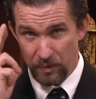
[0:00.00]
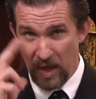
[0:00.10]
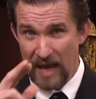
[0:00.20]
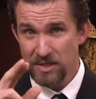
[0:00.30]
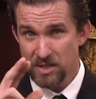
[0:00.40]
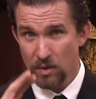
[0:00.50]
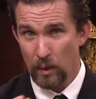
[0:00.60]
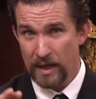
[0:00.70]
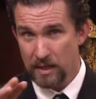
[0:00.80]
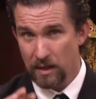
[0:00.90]
That's the
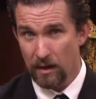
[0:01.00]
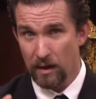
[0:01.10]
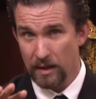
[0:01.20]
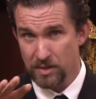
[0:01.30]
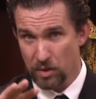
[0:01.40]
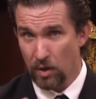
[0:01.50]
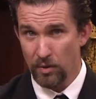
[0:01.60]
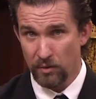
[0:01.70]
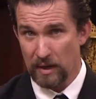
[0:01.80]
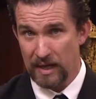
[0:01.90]
way God has
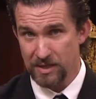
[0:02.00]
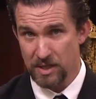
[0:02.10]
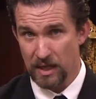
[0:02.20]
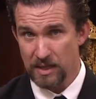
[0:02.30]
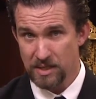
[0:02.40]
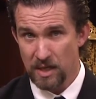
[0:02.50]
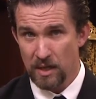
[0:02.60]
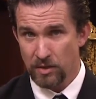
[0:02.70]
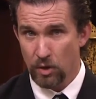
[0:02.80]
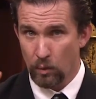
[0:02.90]
authorized us
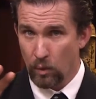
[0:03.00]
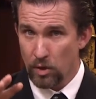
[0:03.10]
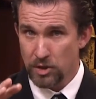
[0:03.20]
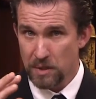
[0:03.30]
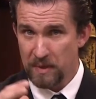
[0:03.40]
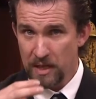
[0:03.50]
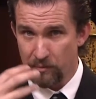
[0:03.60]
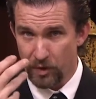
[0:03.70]
to worship Him,